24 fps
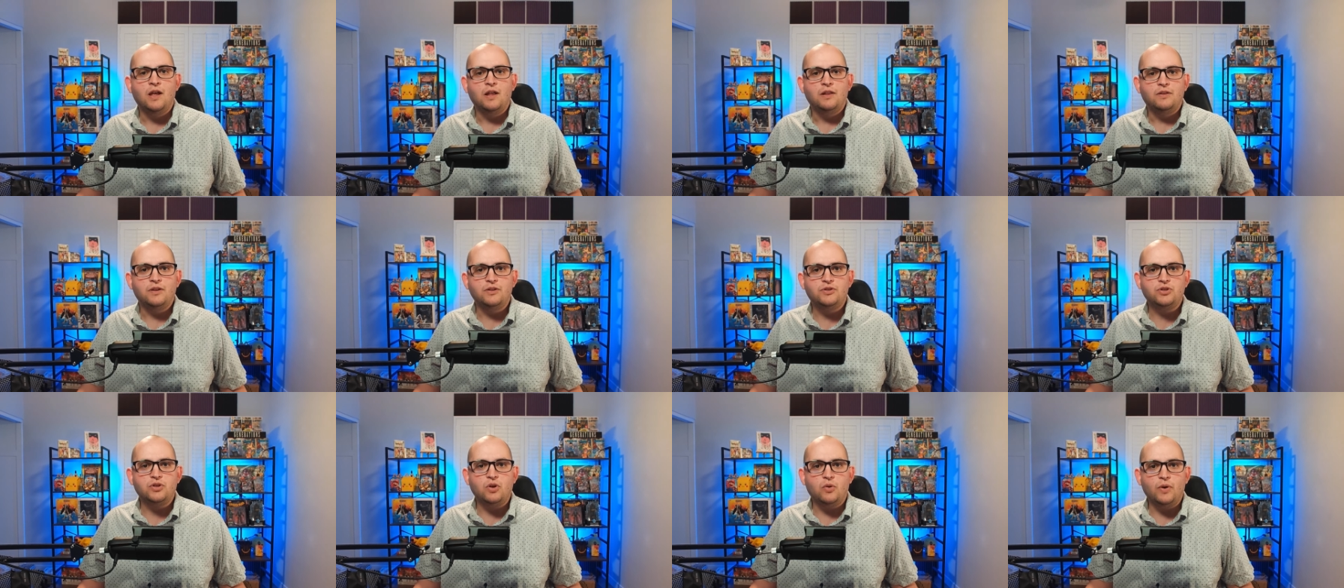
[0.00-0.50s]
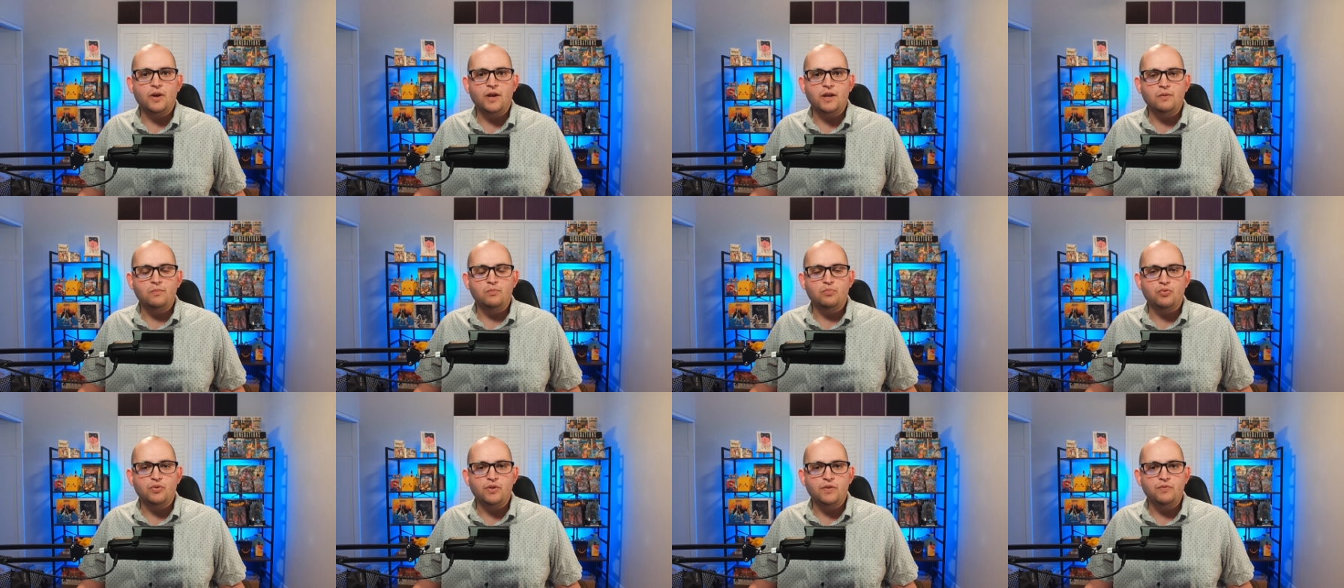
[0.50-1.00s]
let's go ahead
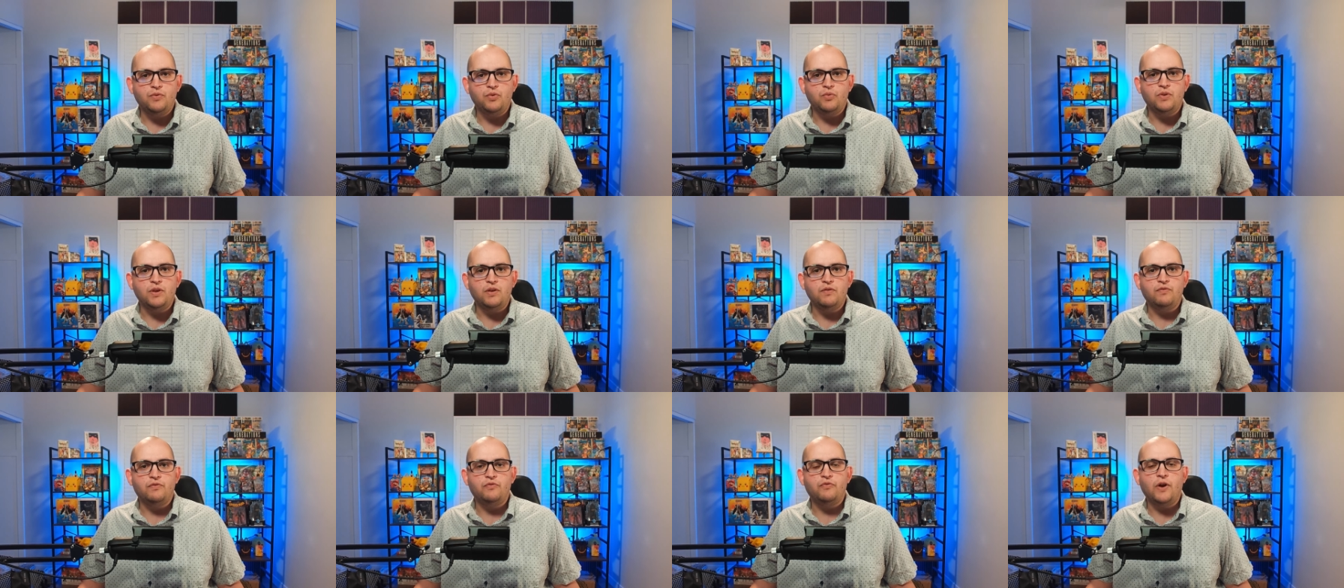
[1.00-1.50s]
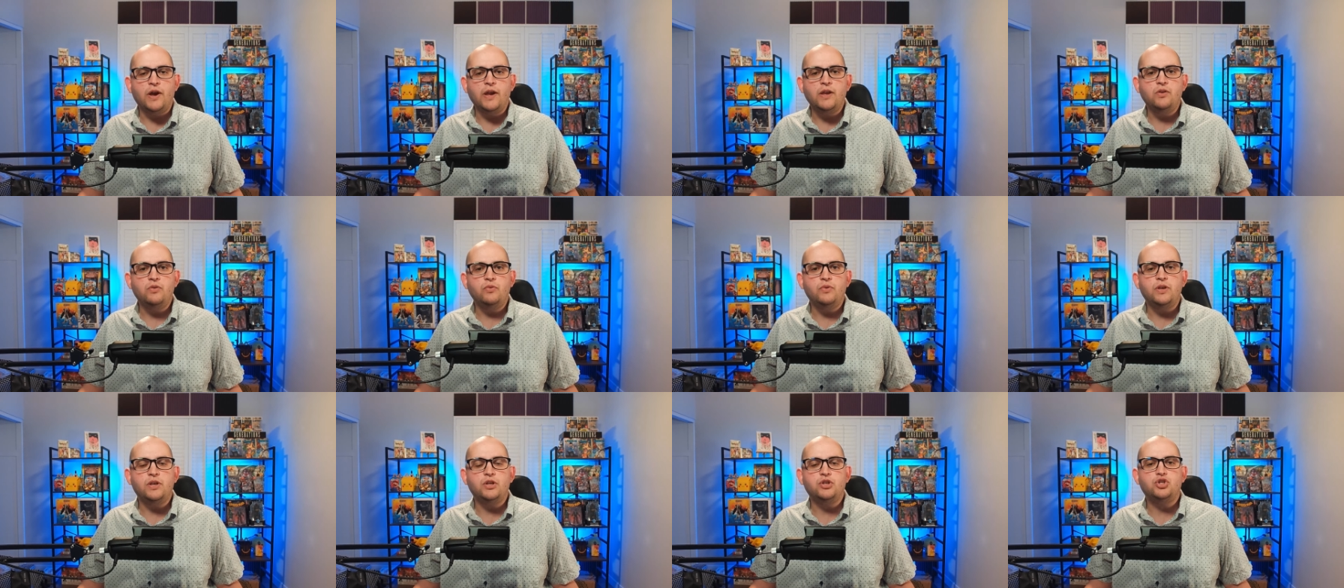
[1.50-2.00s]
and preview the
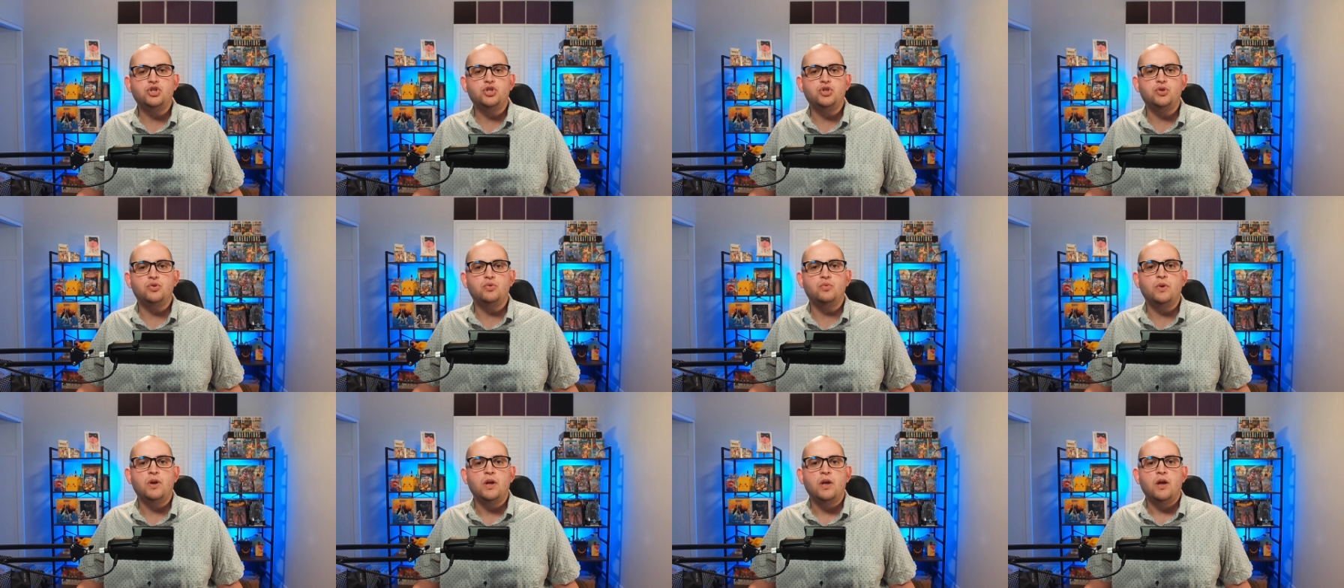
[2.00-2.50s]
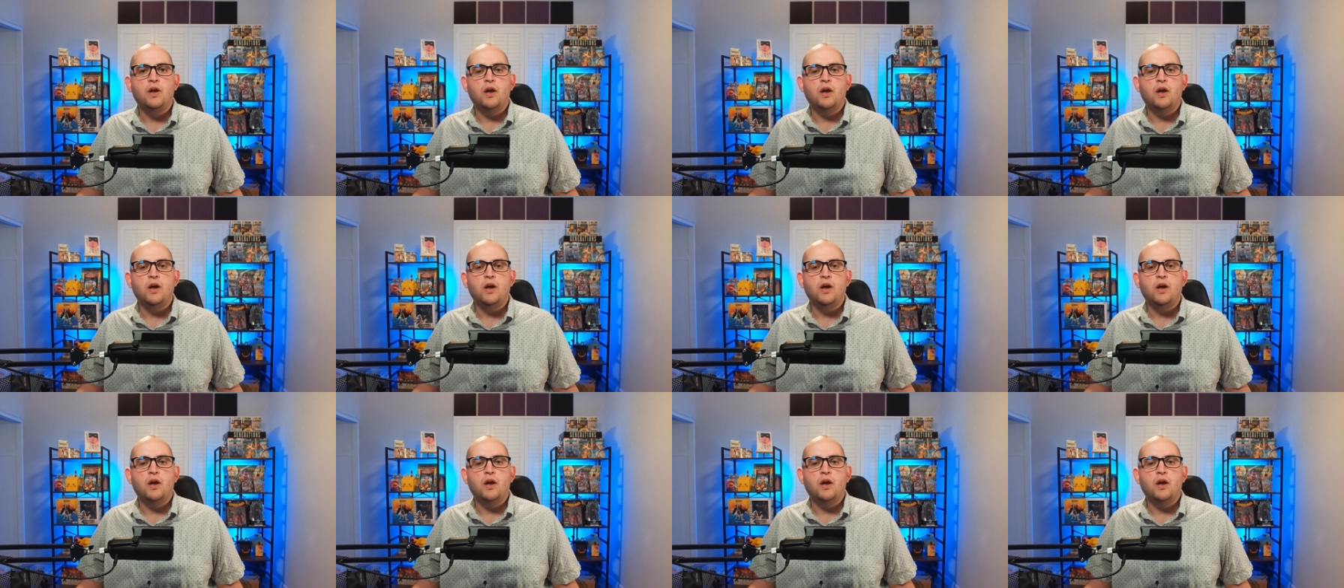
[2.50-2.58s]
final issue